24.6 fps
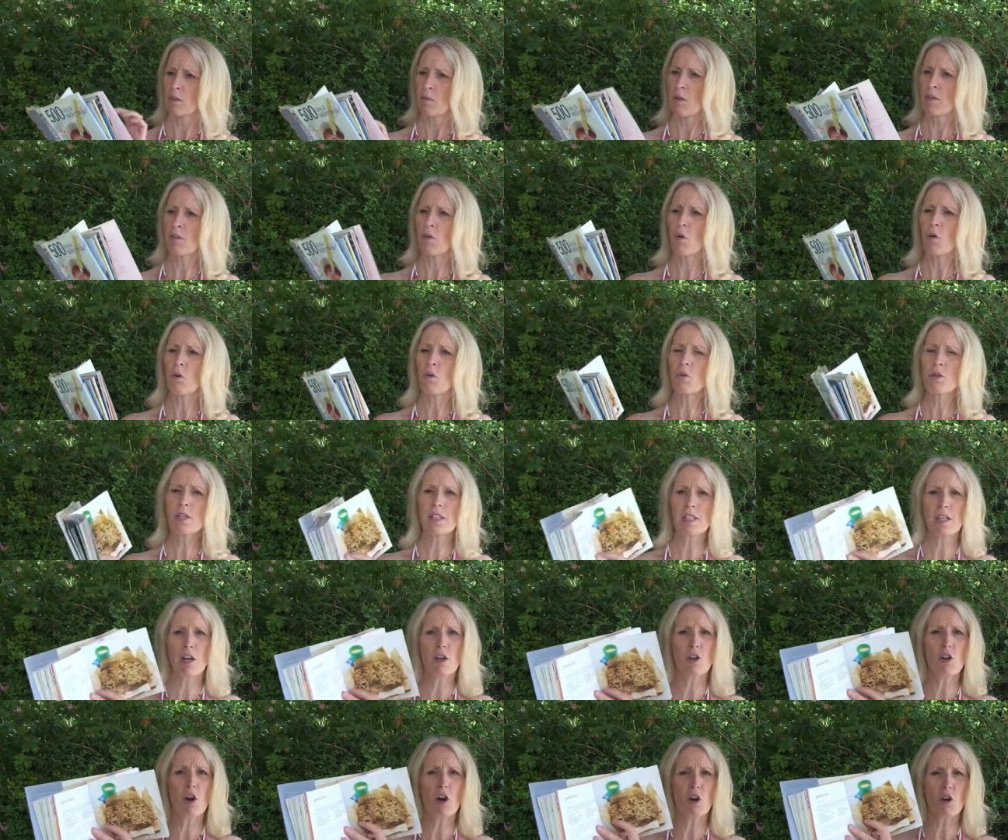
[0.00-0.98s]
We've
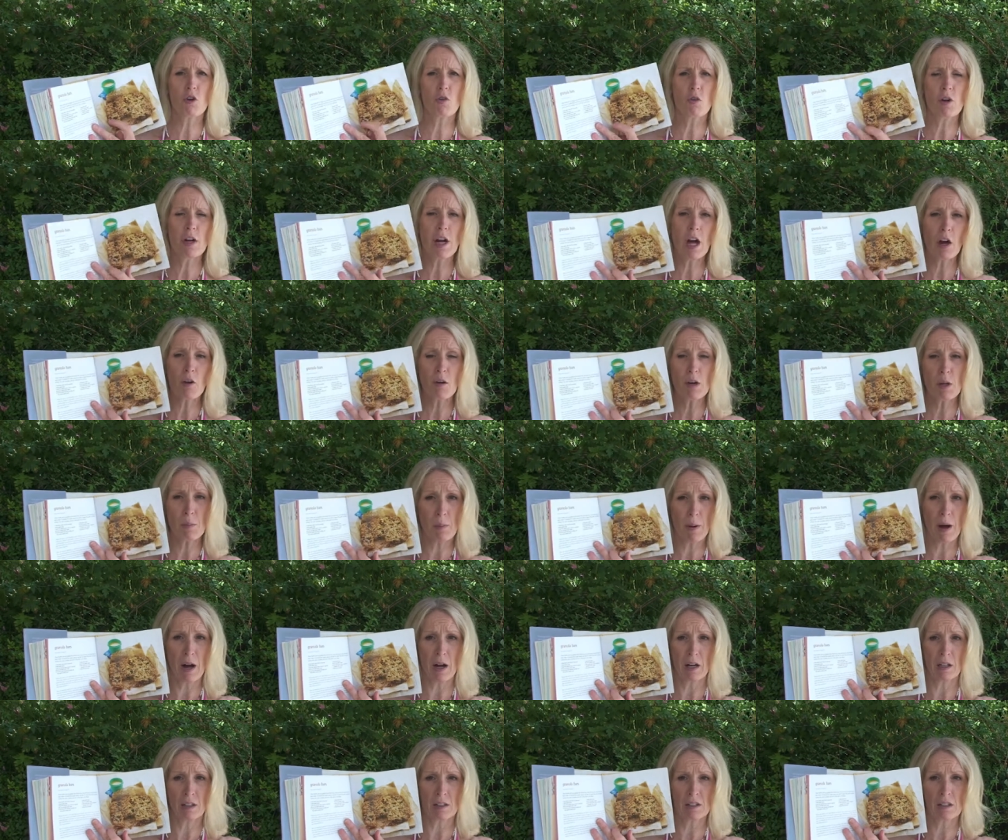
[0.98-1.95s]
also got granola
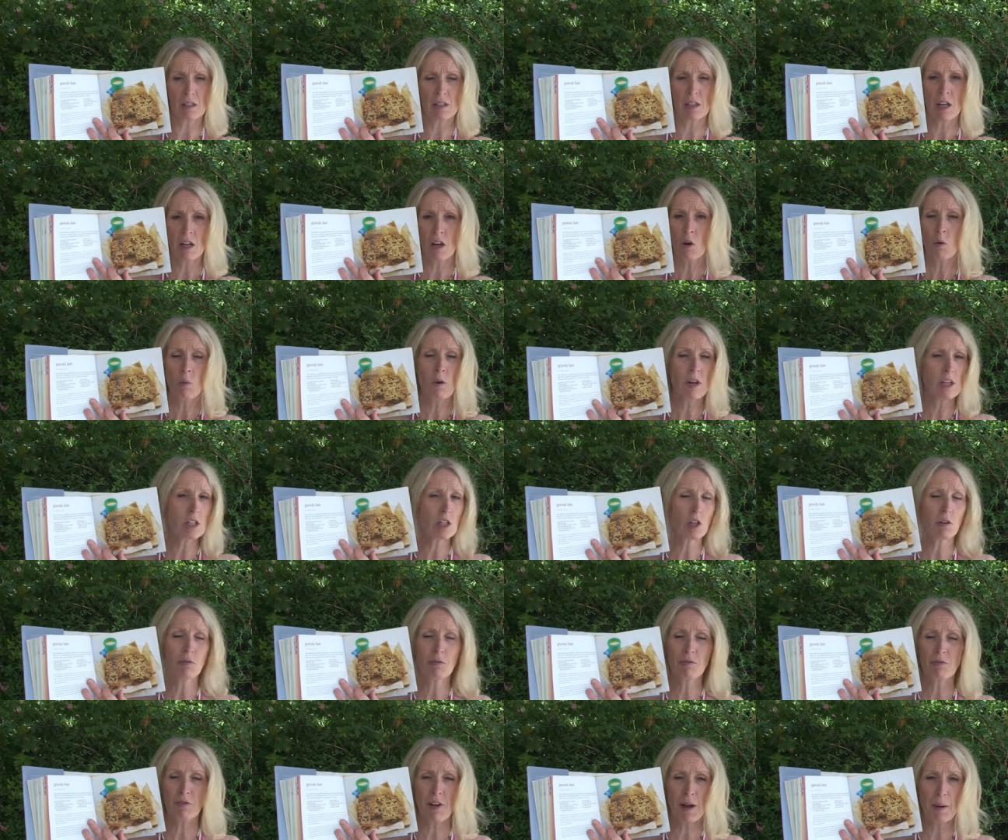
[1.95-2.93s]
bars, which are
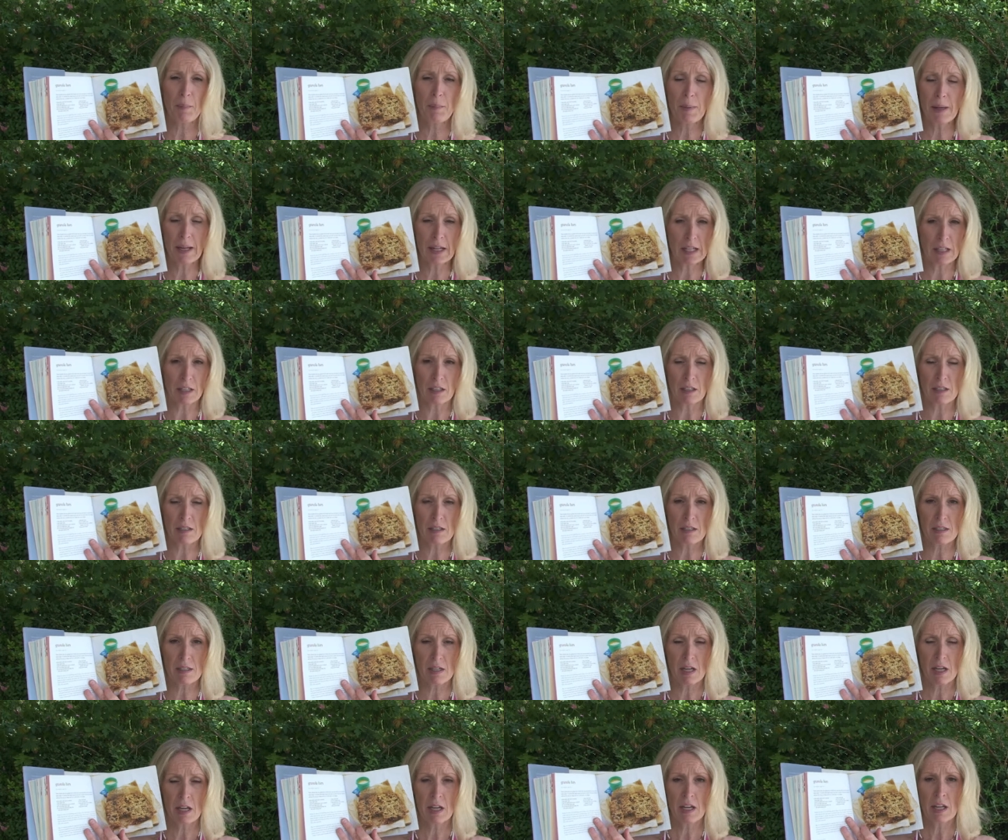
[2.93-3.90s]

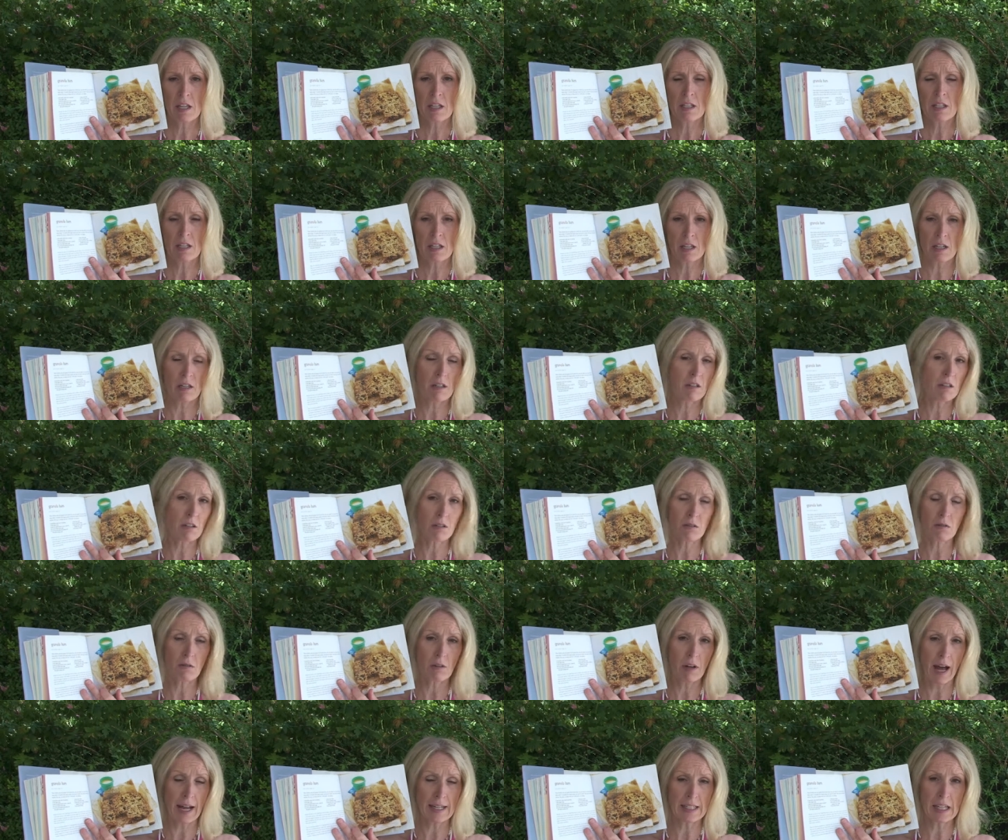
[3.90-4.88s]
fabulous to
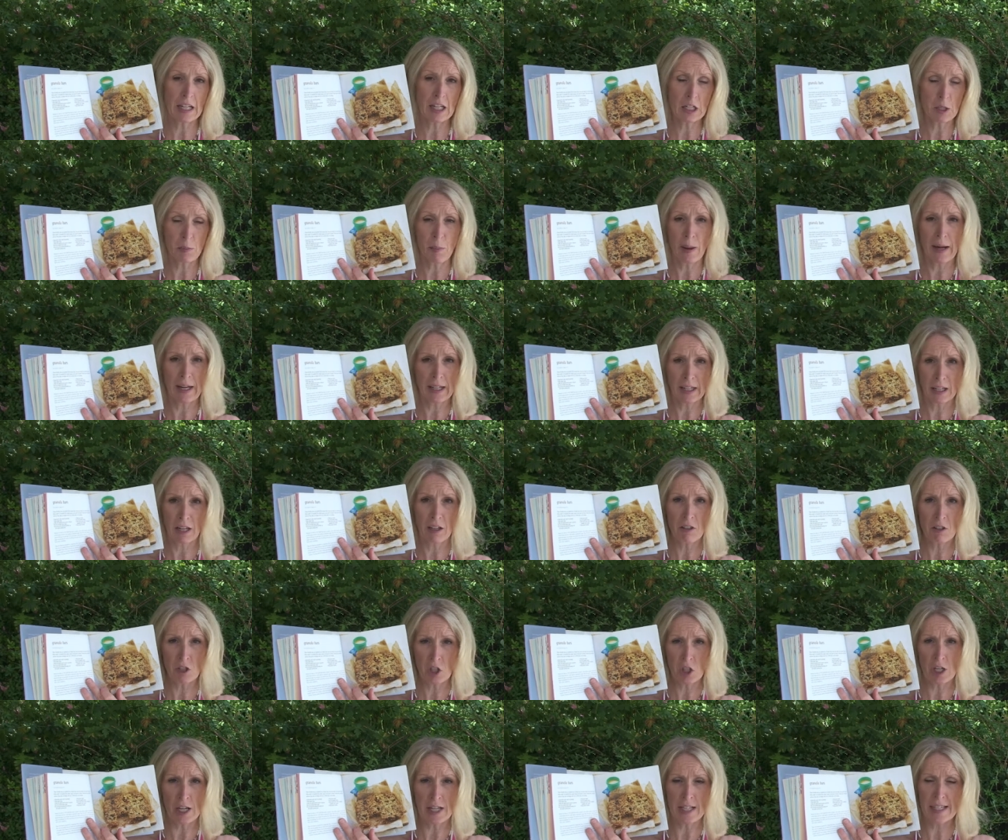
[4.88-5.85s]
add into packed
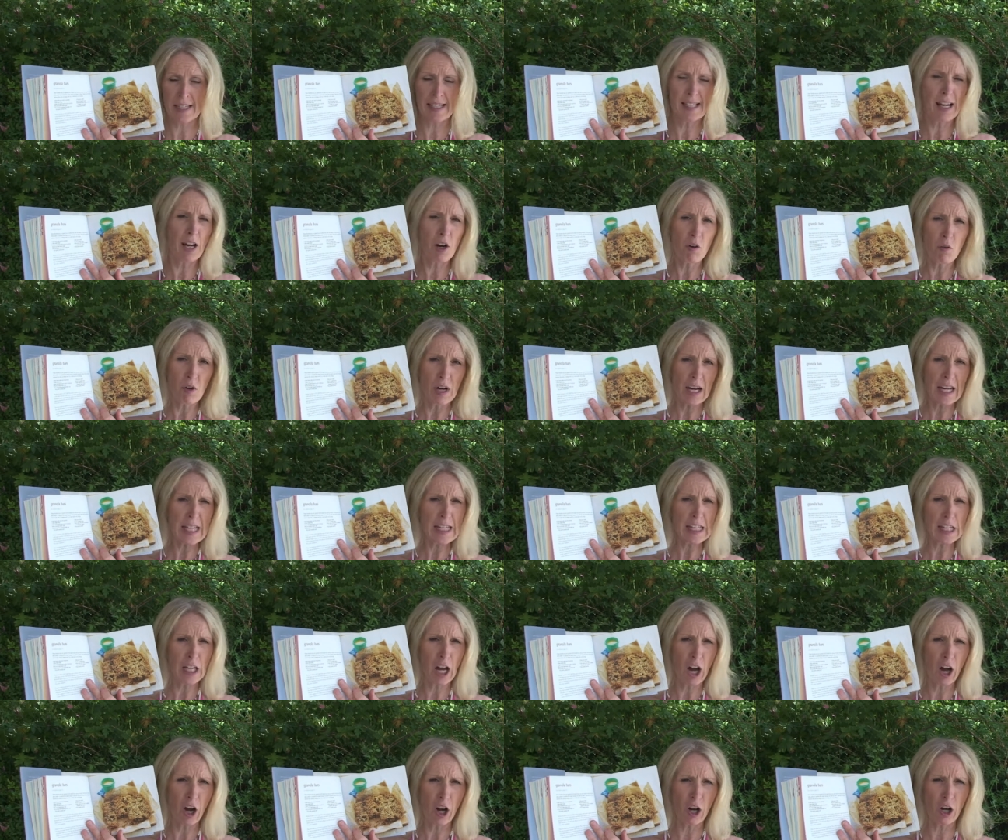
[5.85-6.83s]
lunches. Slow release
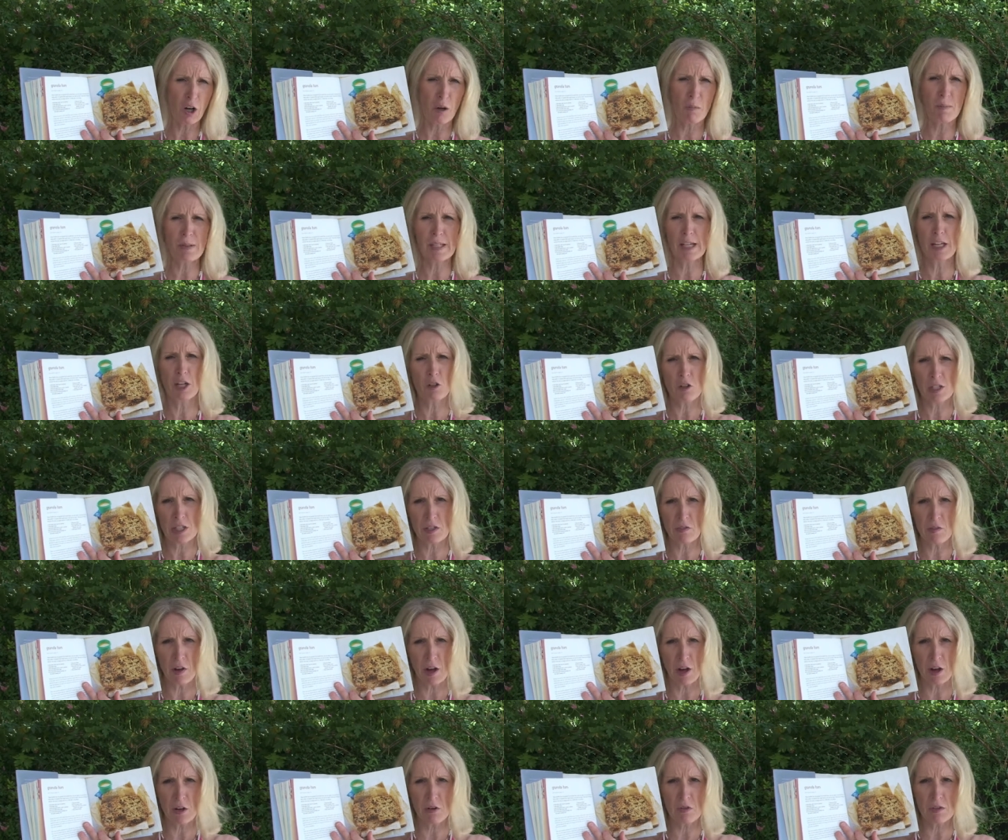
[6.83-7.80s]
carbs, lots
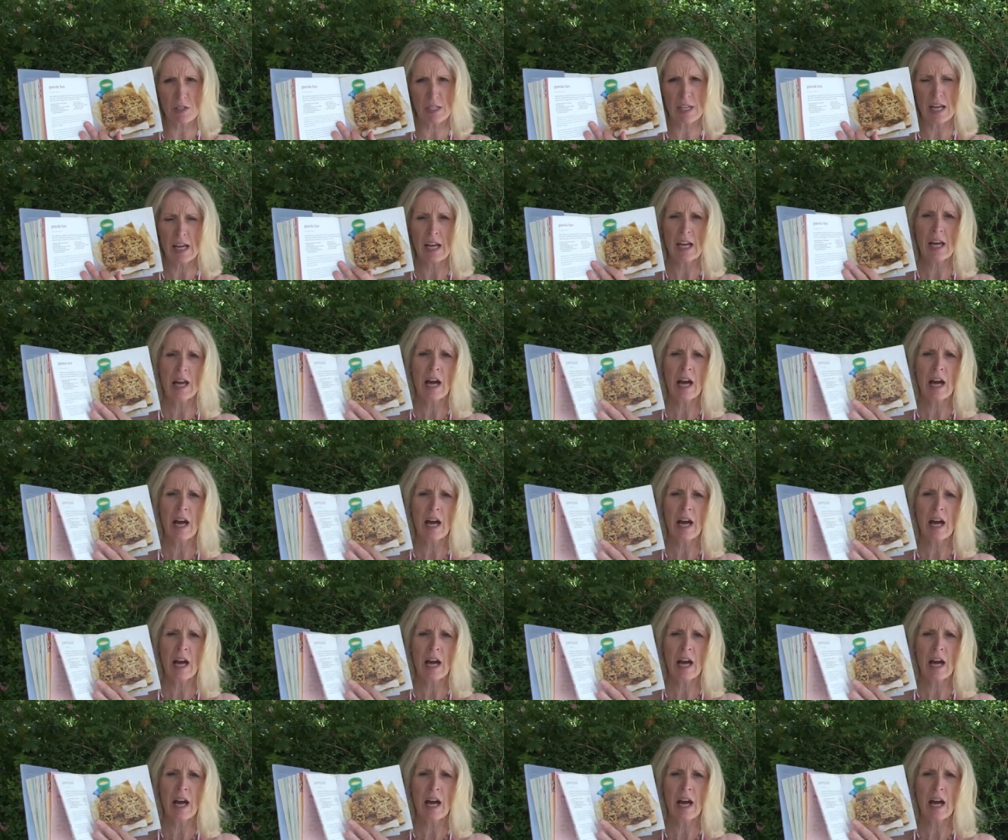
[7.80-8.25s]
of oats,